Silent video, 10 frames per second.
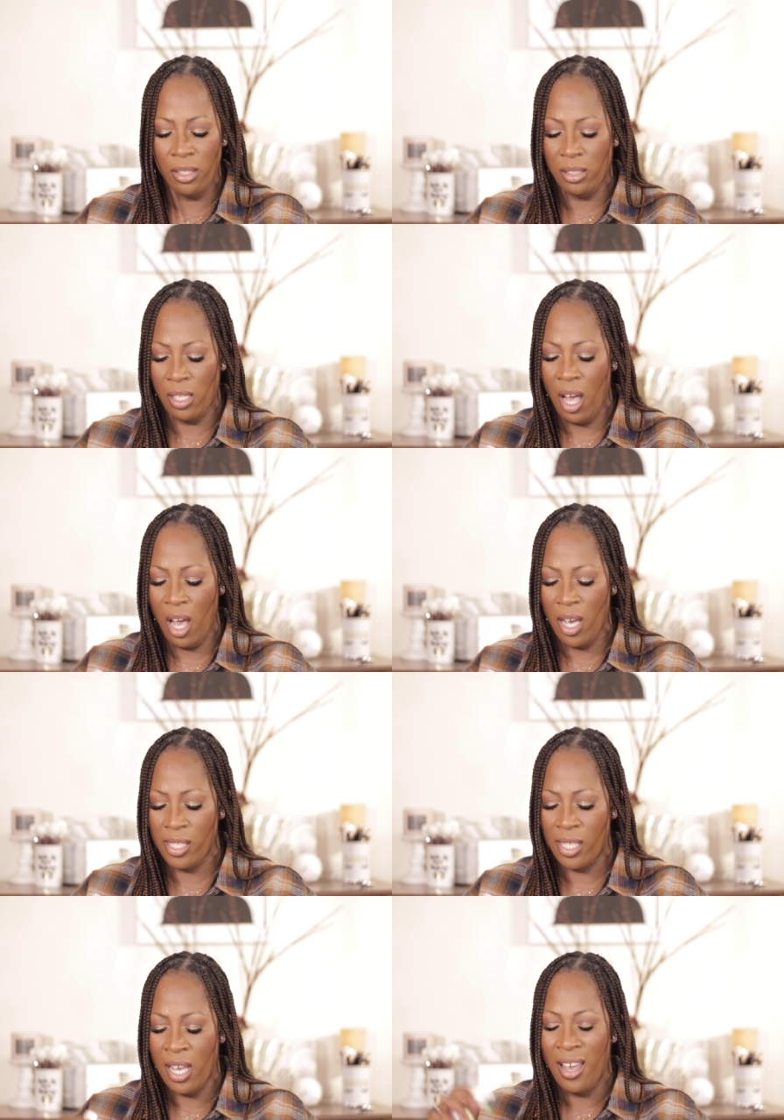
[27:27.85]
gloss.
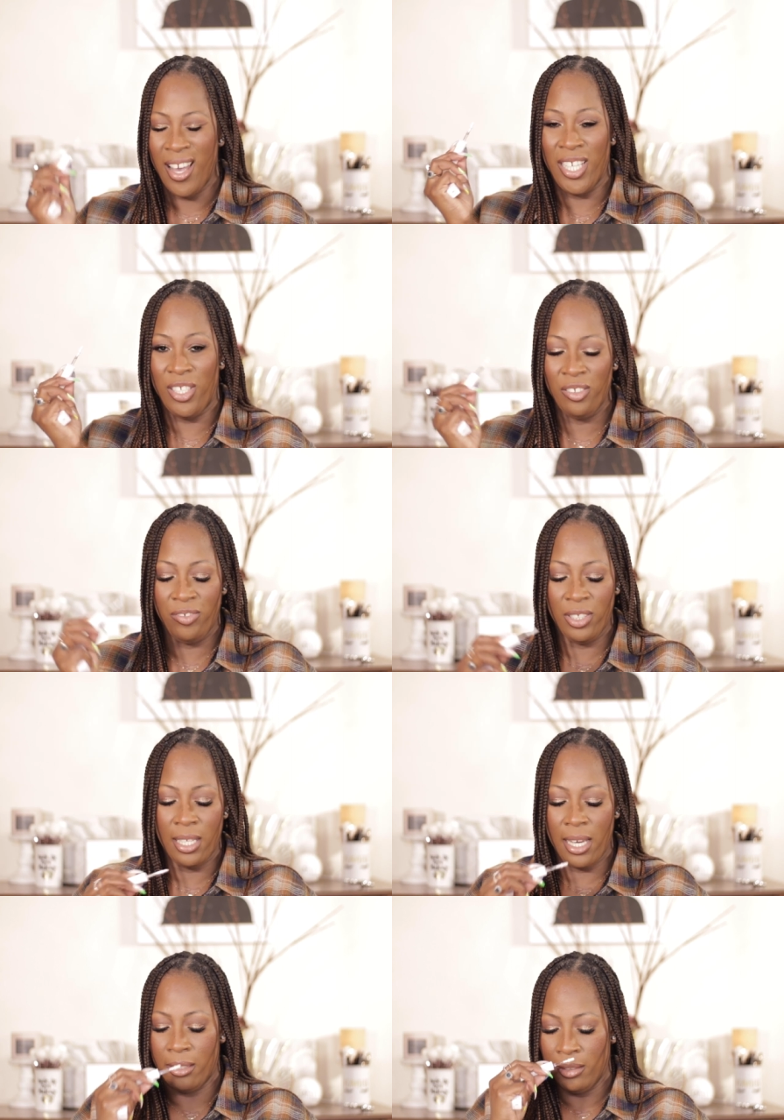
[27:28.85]
I do feel
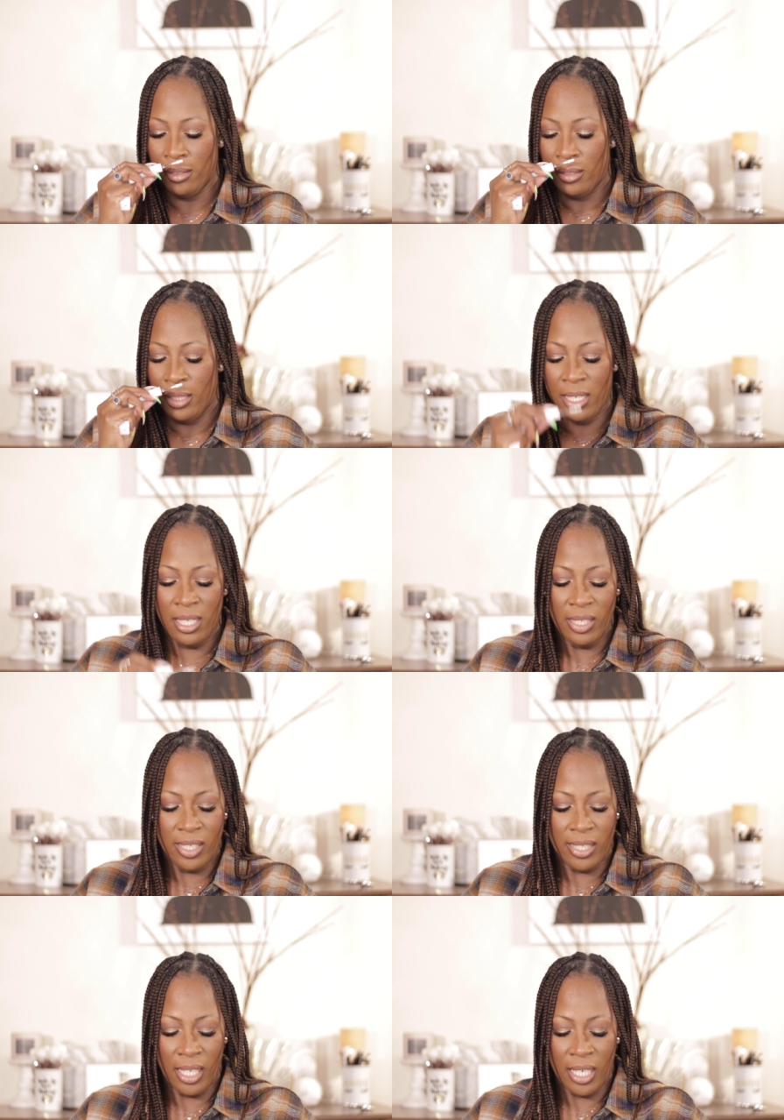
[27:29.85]
like it is
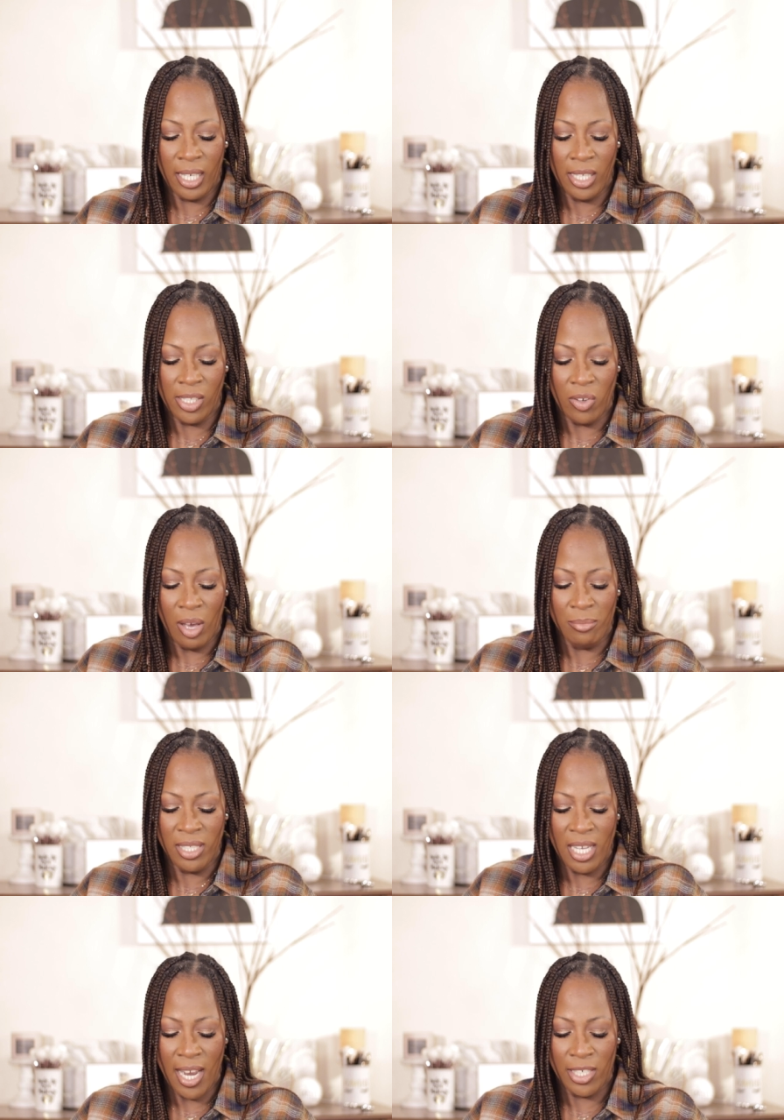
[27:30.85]
sticky, so
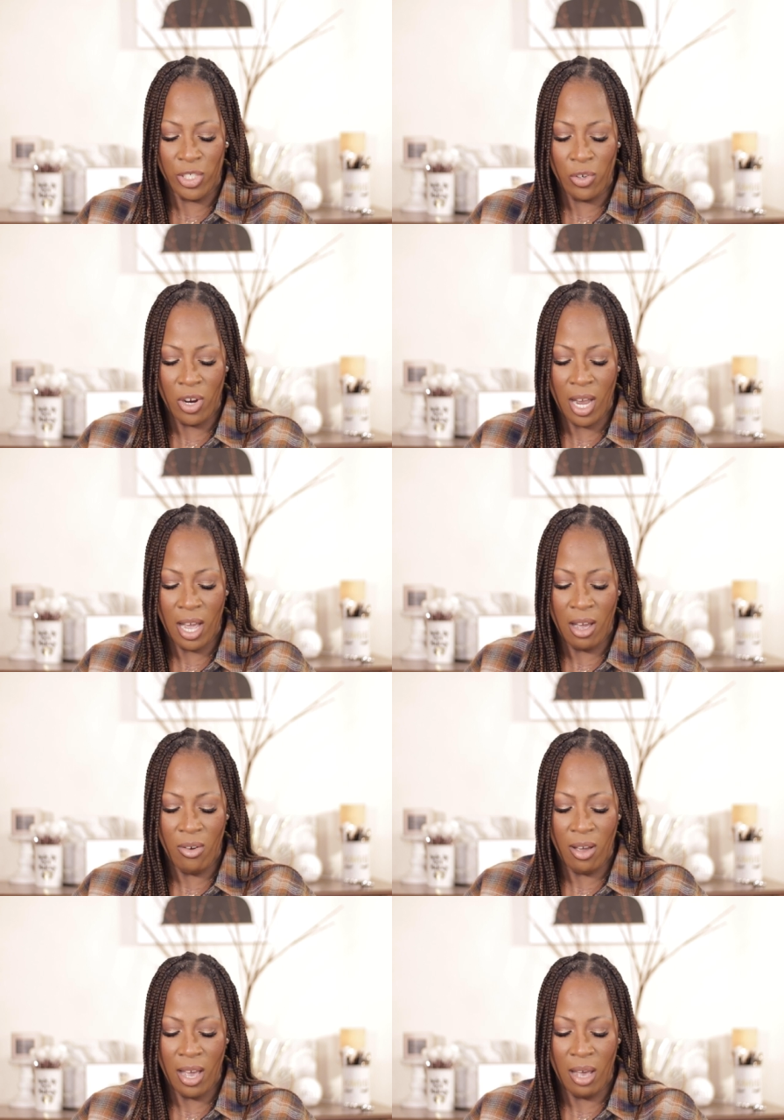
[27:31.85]
I'm not sure
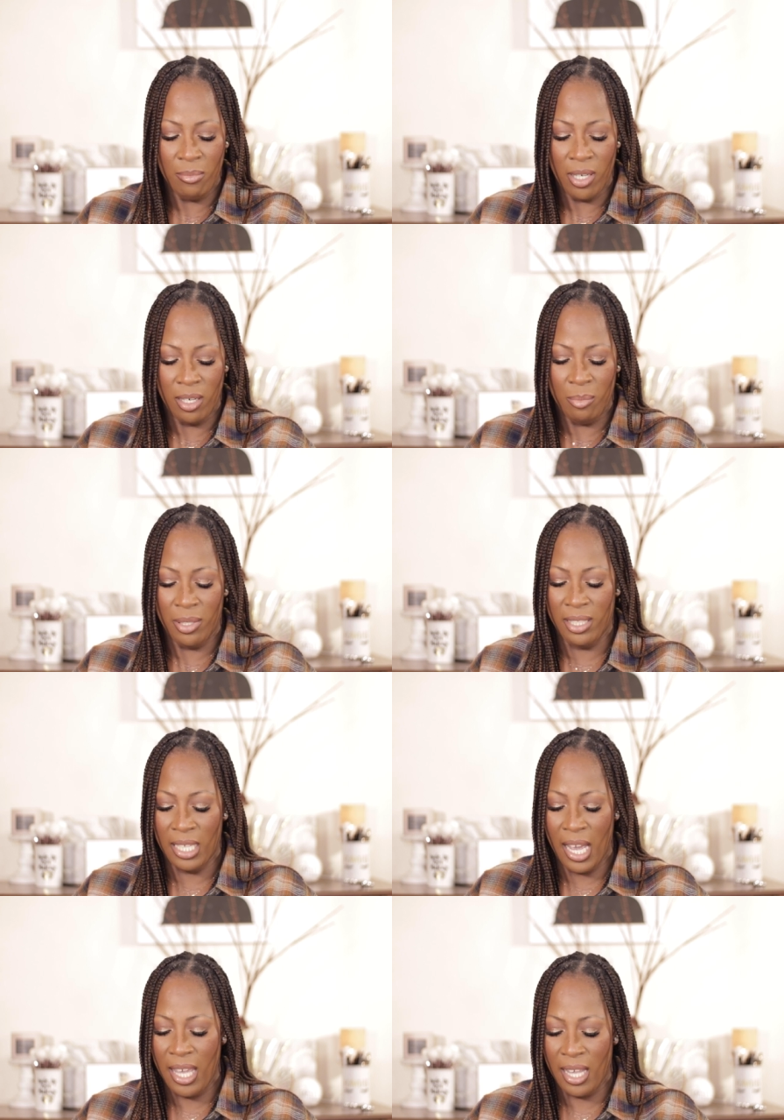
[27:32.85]
how I'm gonna be
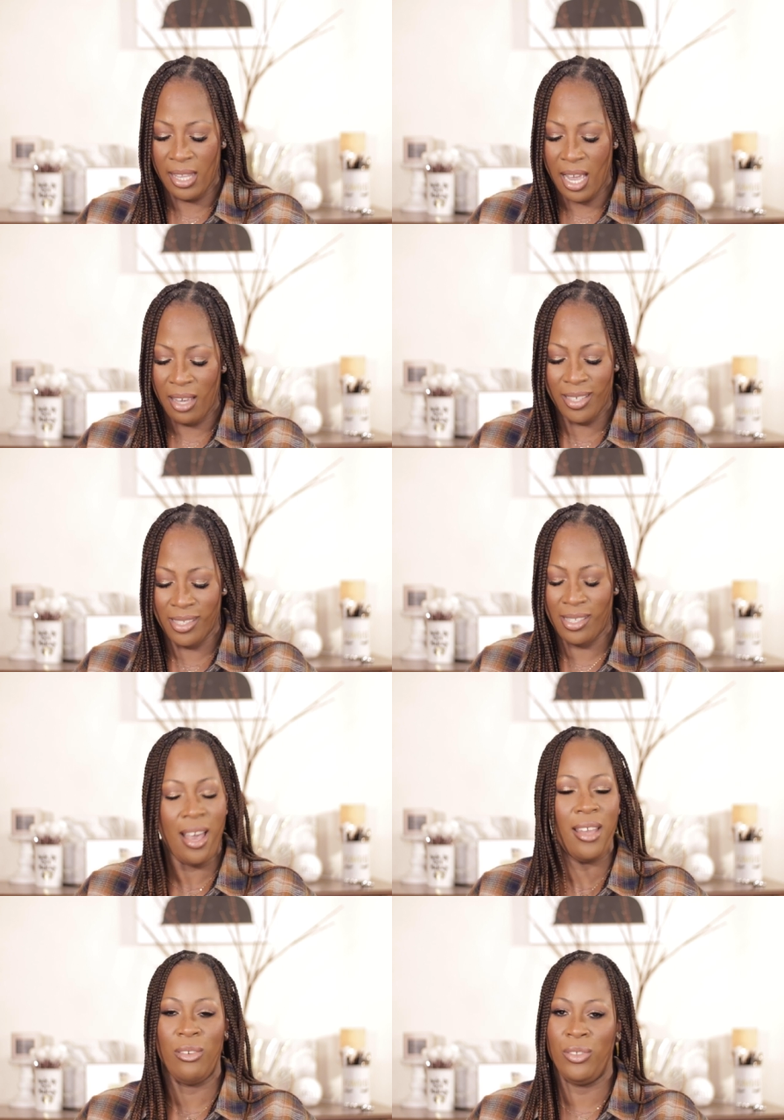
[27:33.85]
liking that because
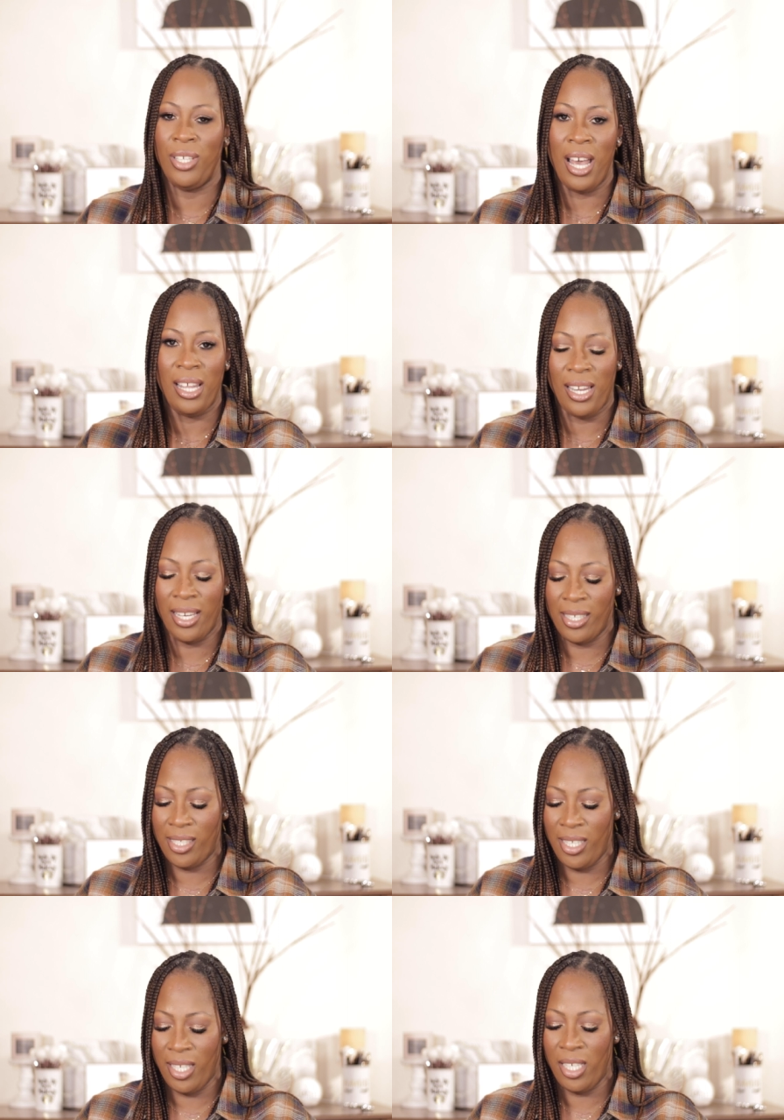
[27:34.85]
I don't not like a
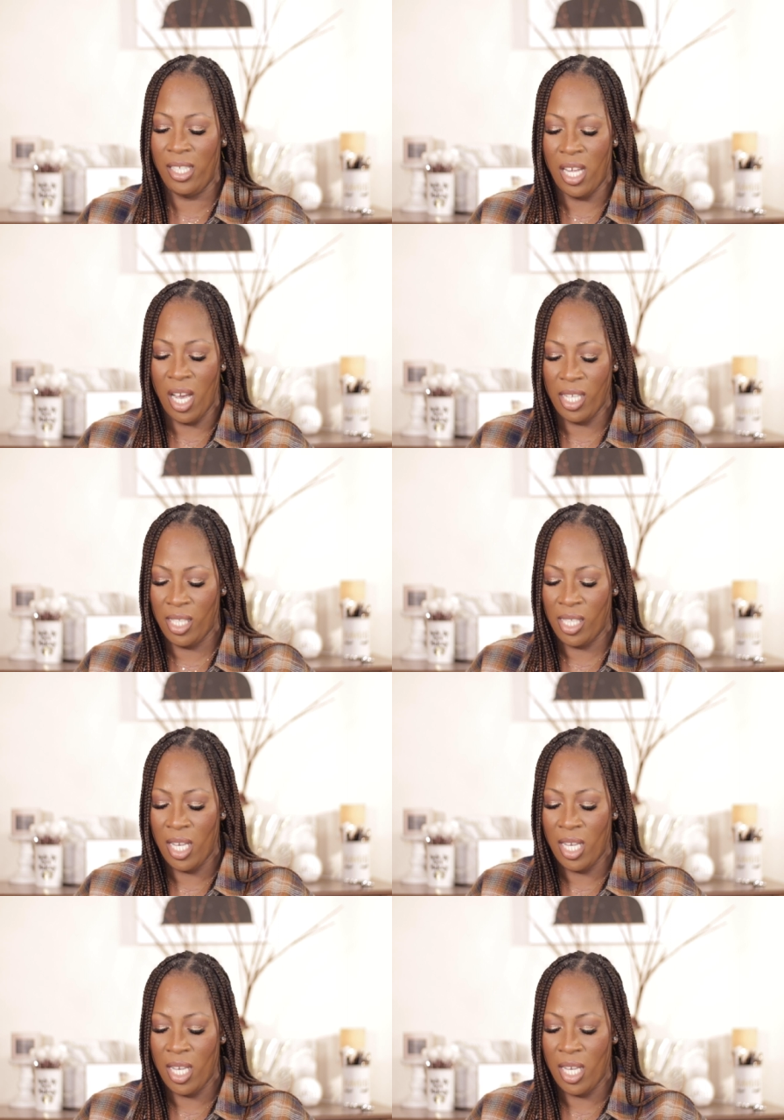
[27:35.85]
sticky gloss.